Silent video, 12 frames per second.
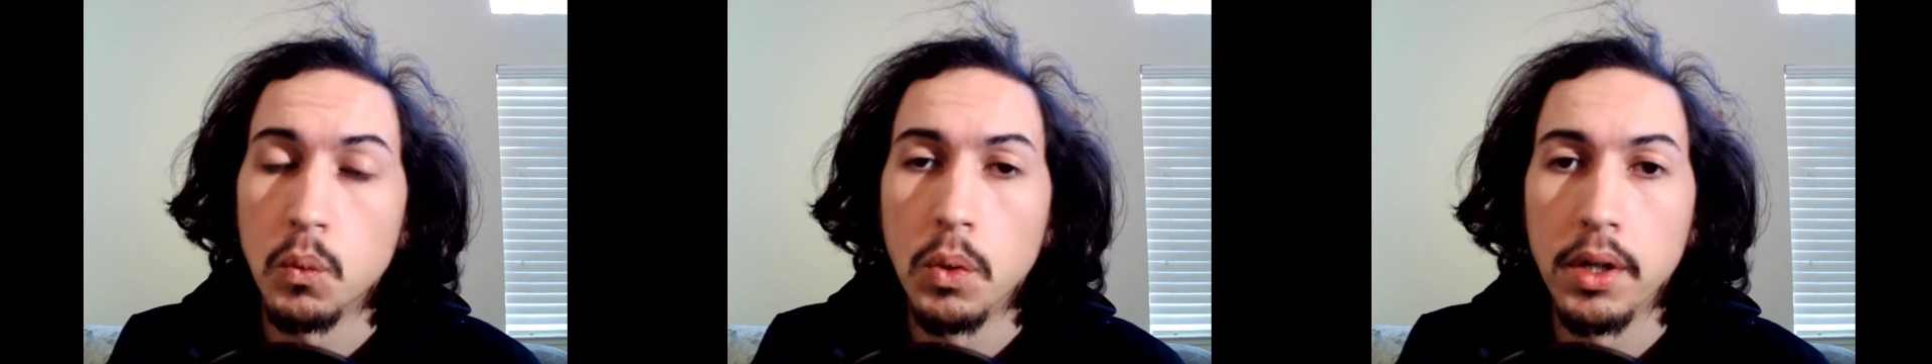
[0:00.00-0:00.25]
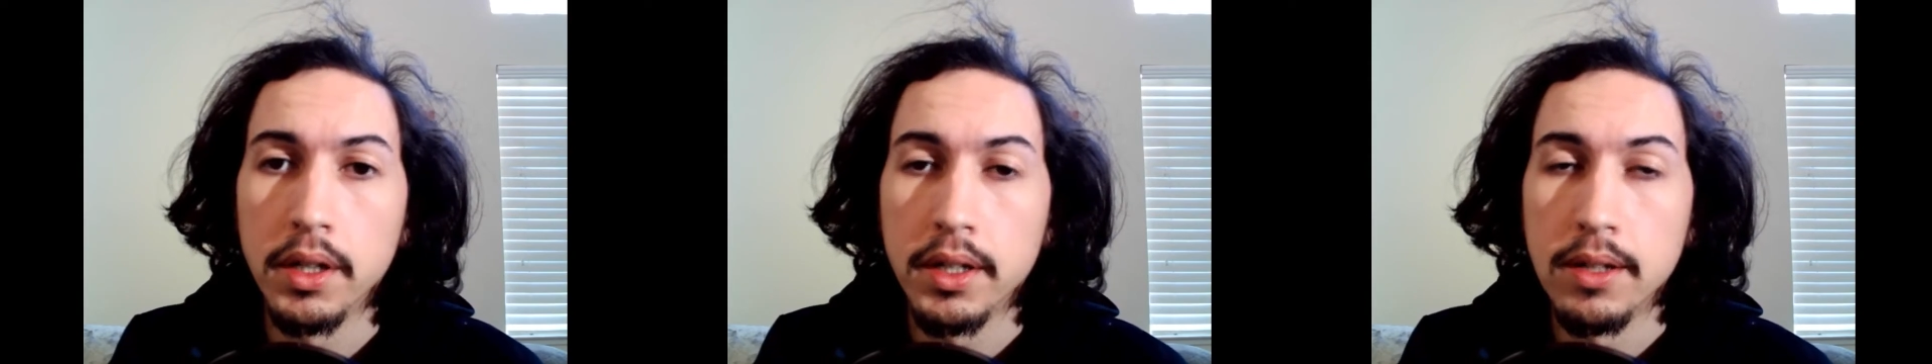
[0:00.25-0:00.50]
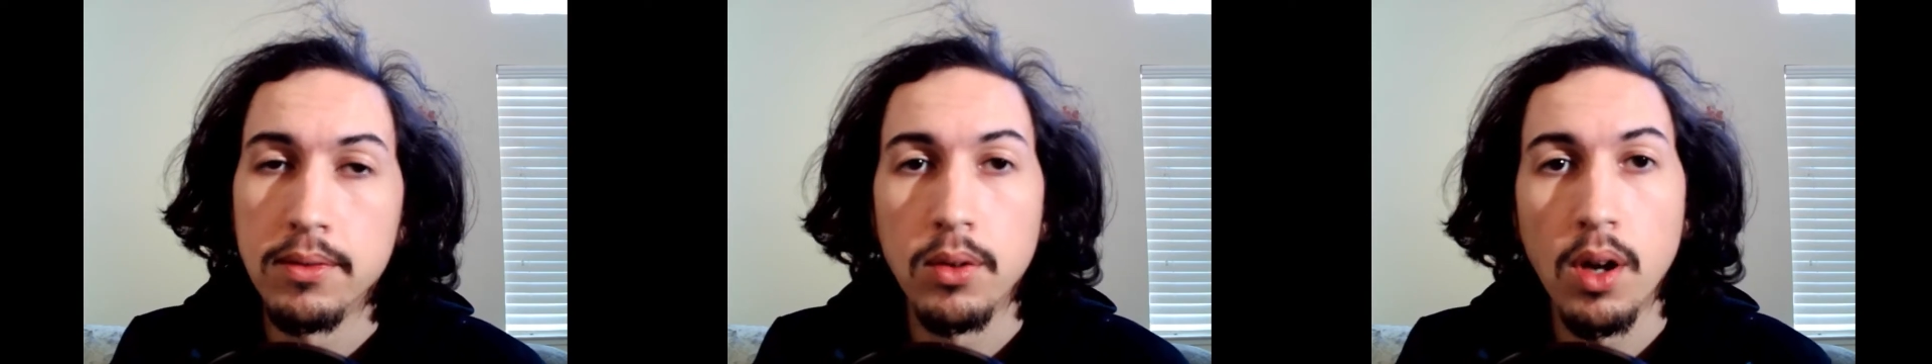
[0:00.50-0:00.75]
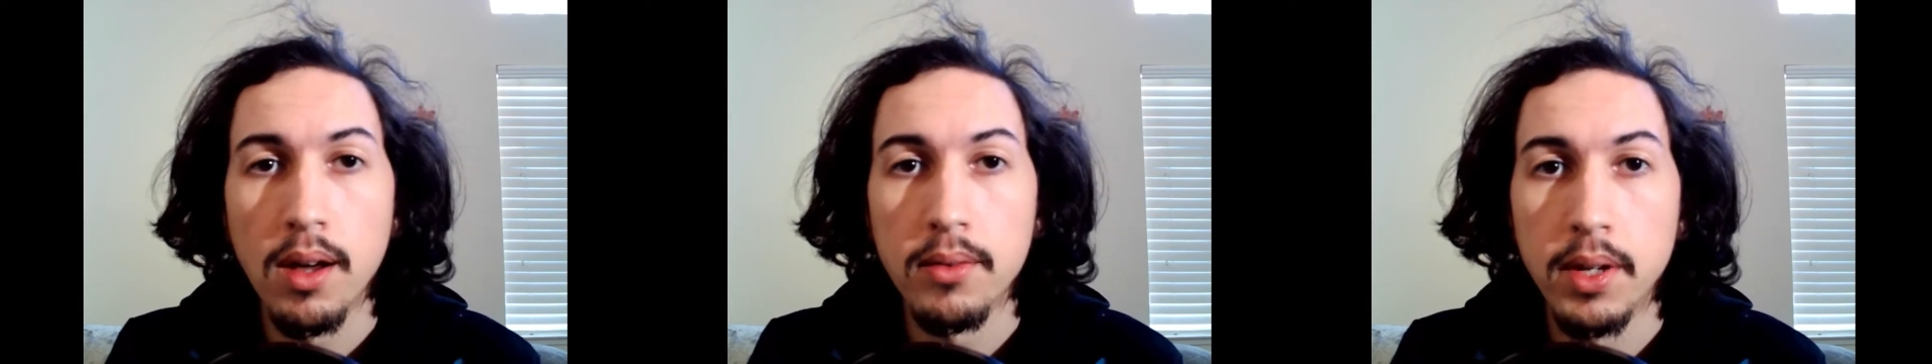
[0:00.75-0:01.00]
work if
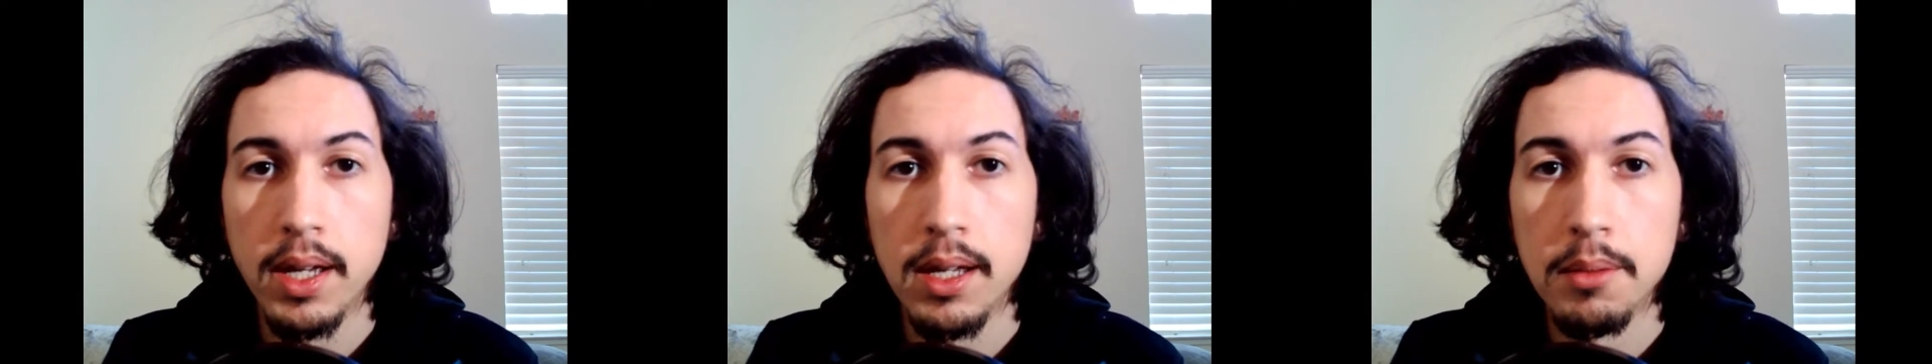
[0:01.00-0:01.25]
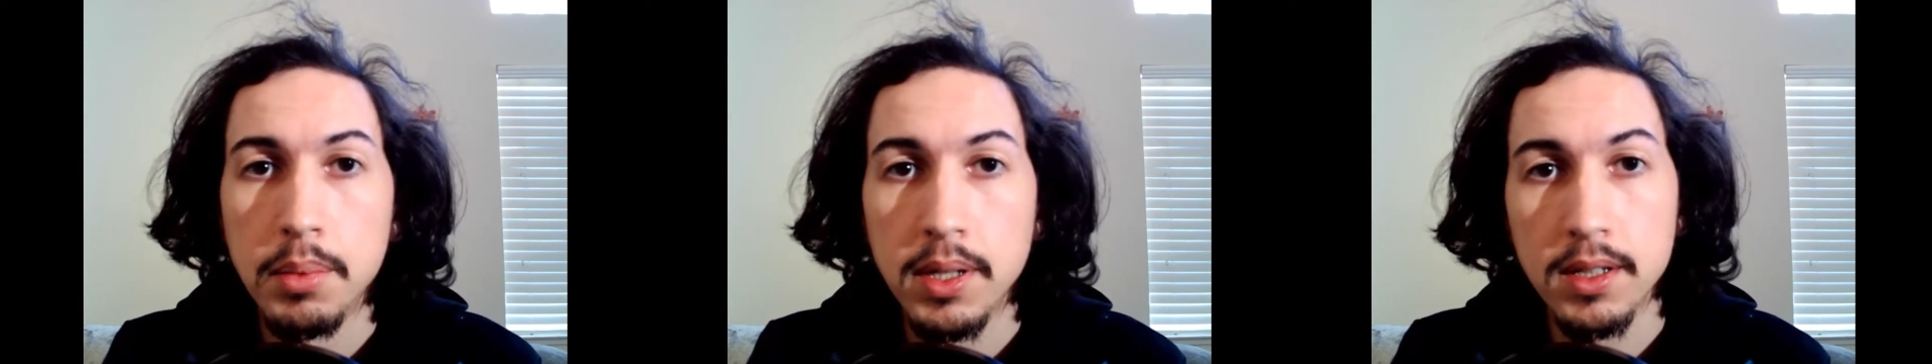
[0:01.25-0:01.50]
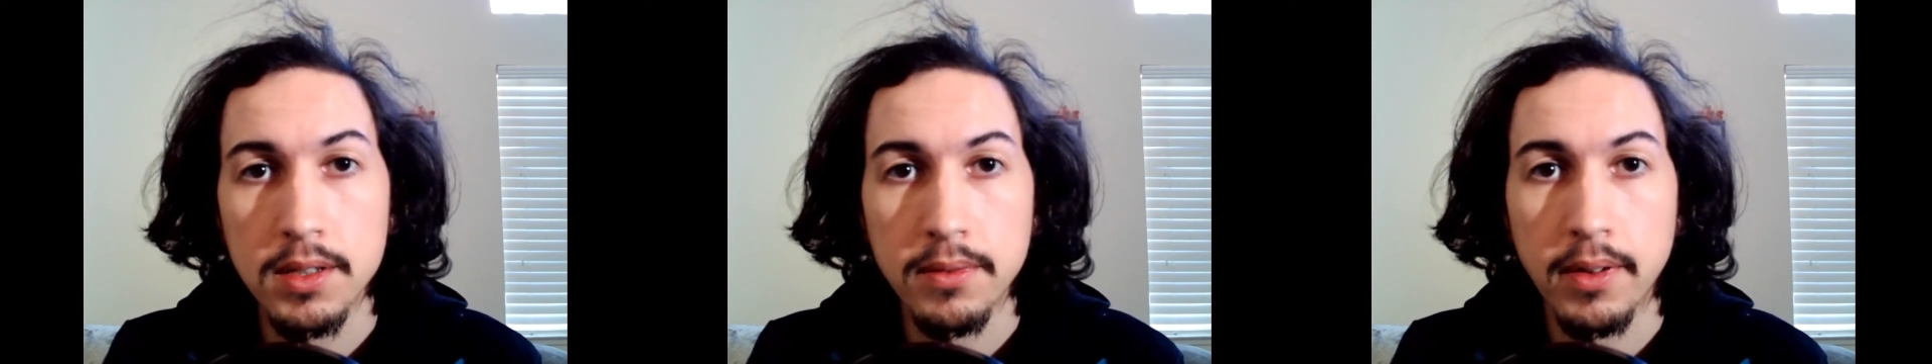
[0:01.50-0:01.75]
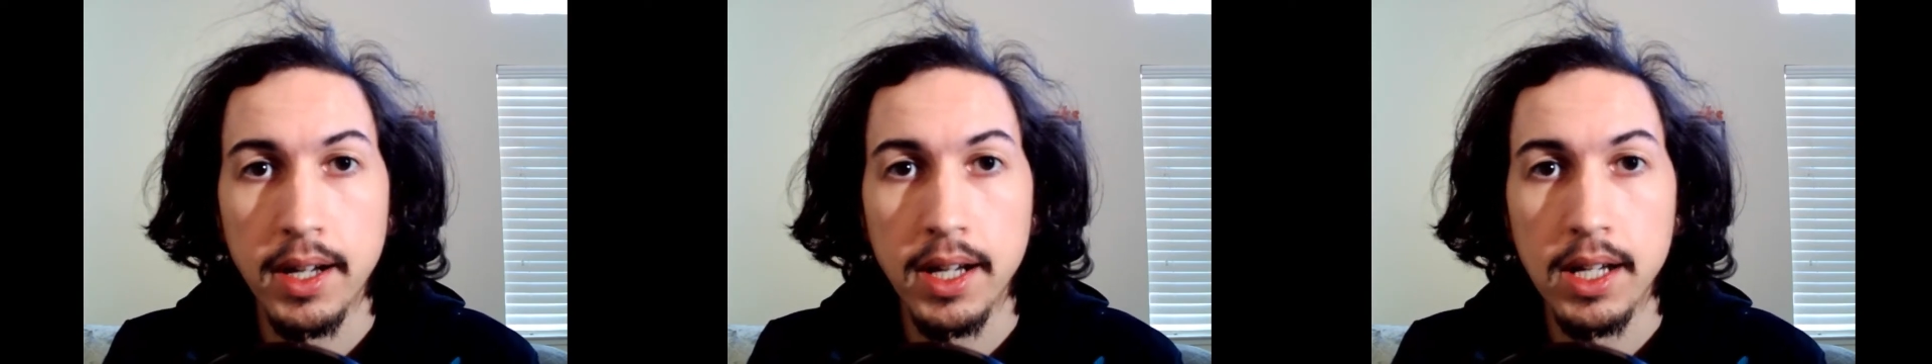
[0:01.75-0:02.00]
you have a
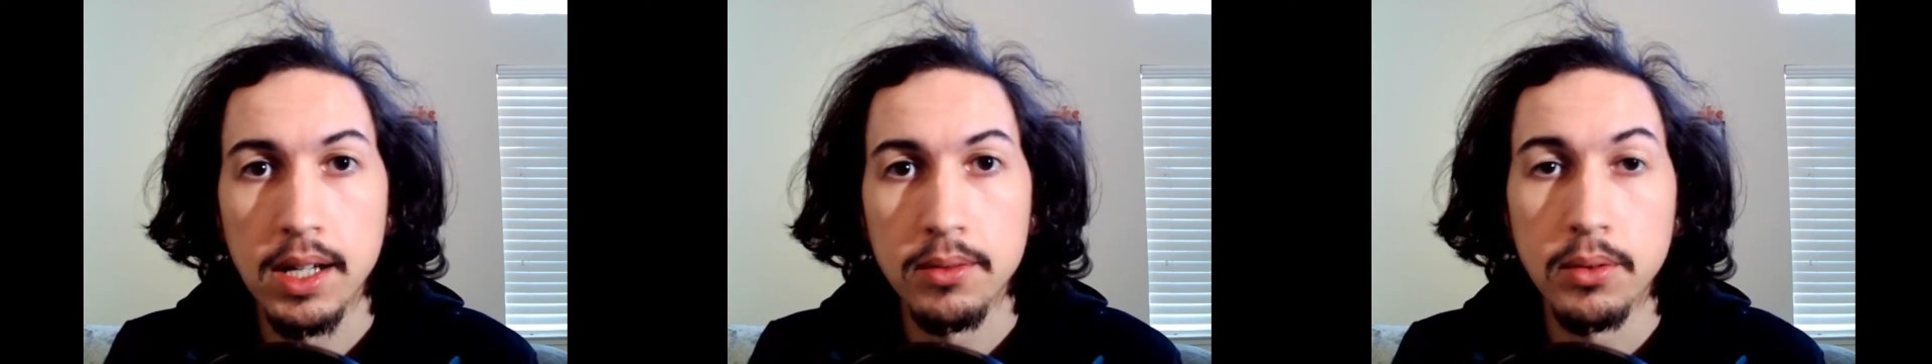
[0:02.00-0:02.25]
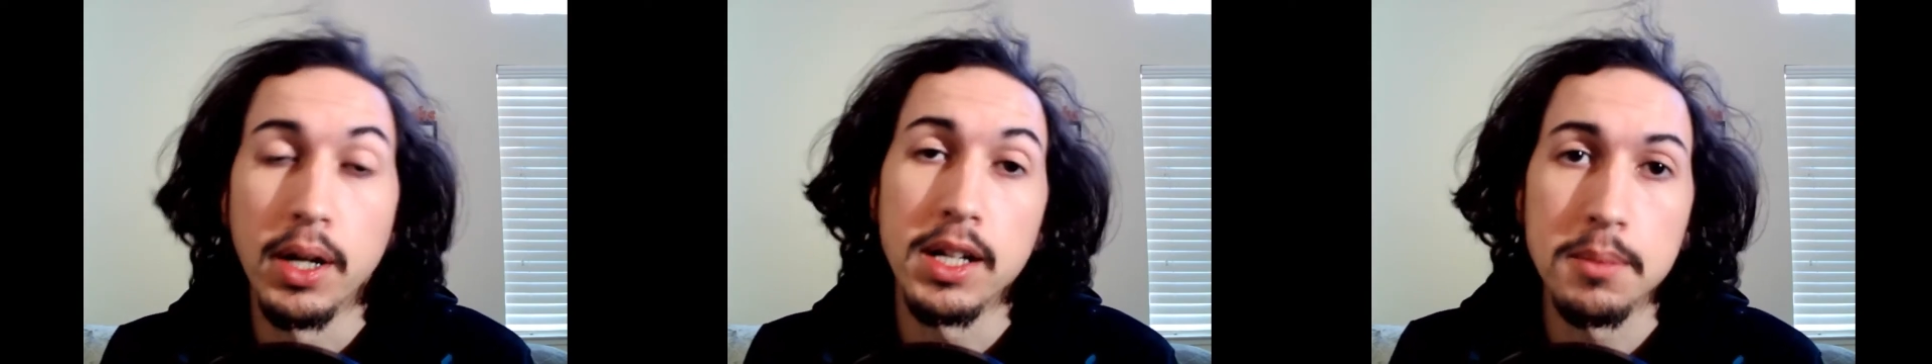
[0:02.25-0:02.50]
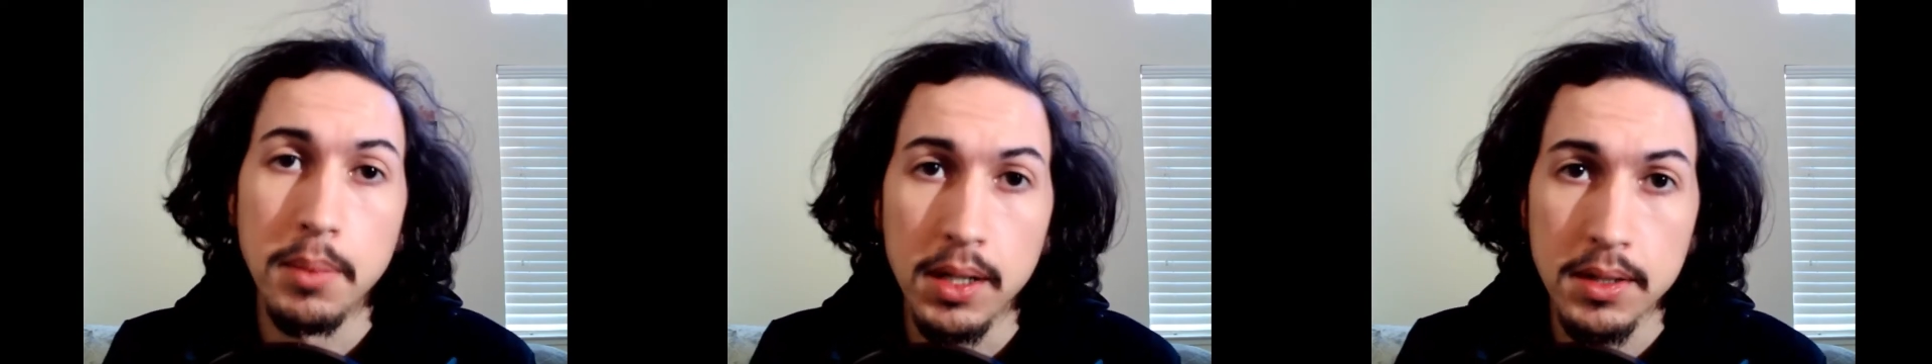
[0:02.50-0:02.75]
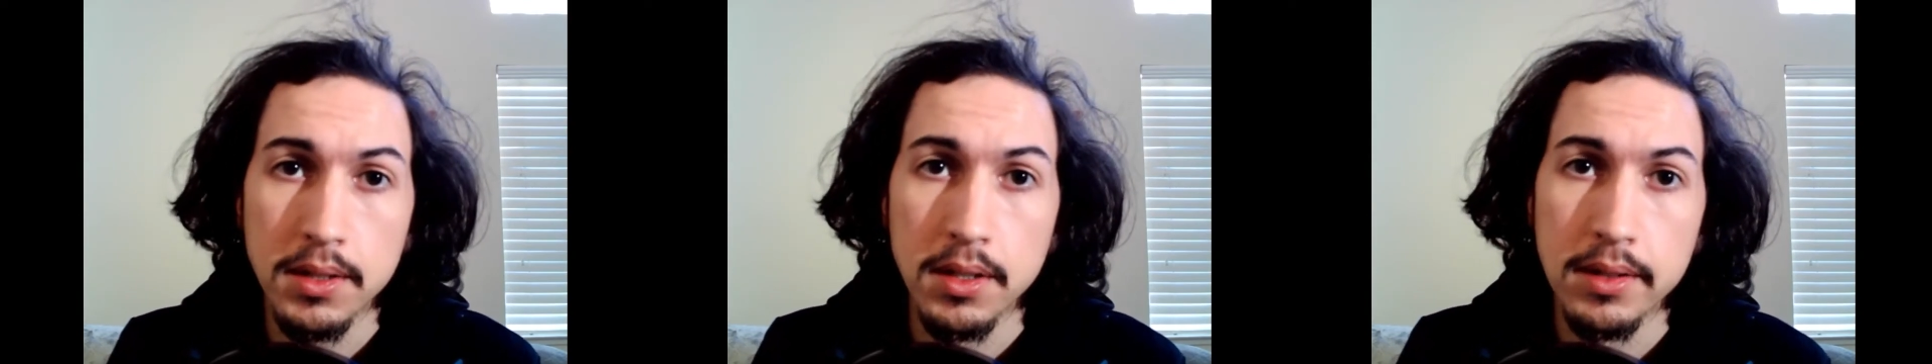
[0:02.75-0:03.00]
PS5 or
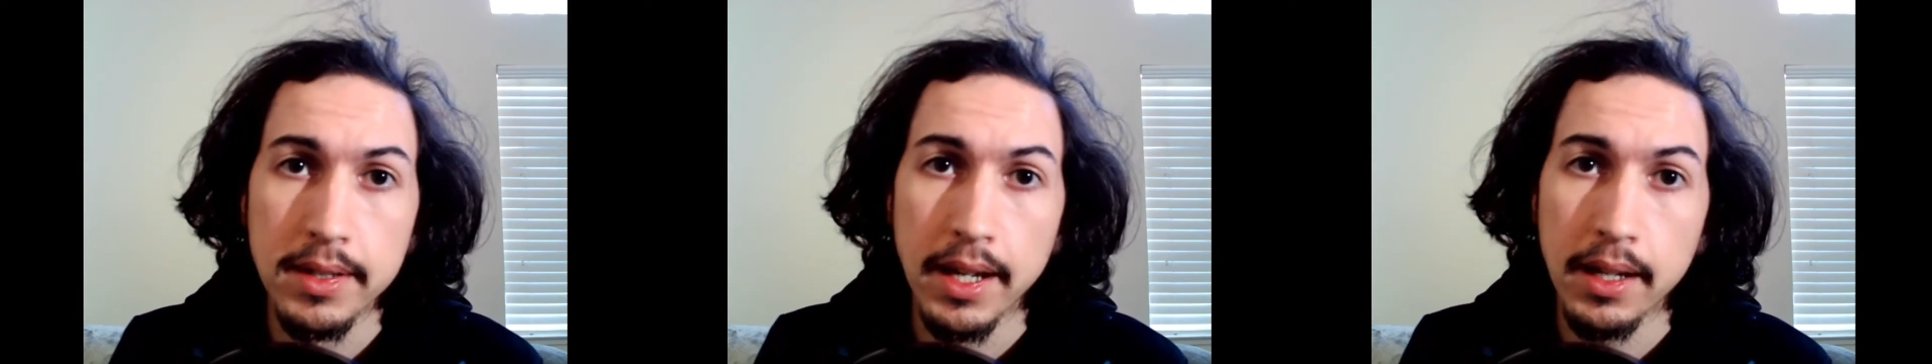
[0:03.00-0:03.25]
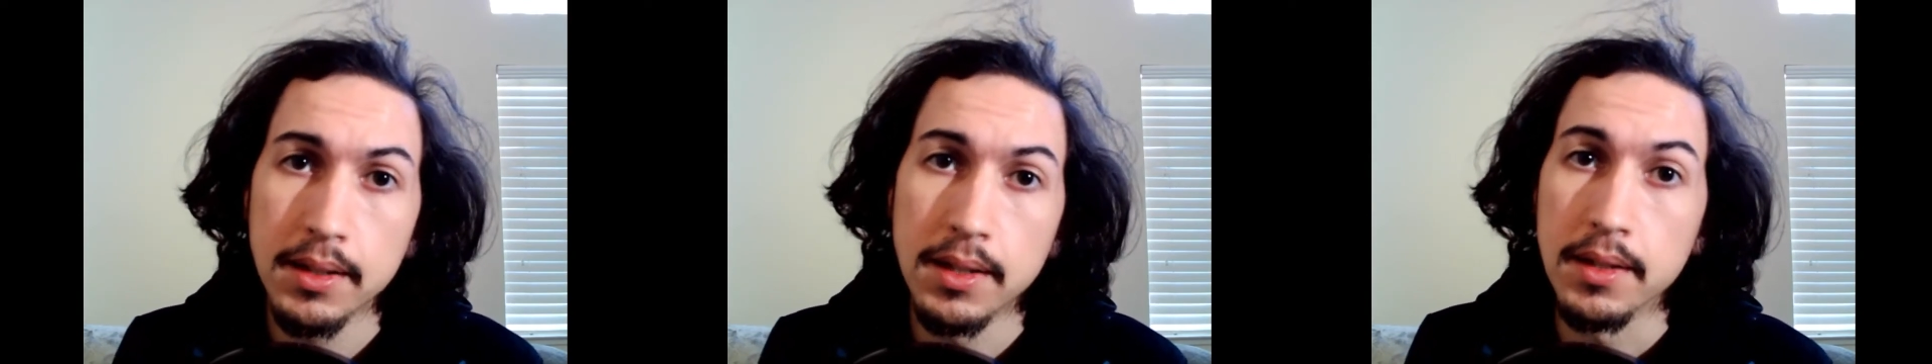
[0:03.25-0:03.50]
Xbox Series X,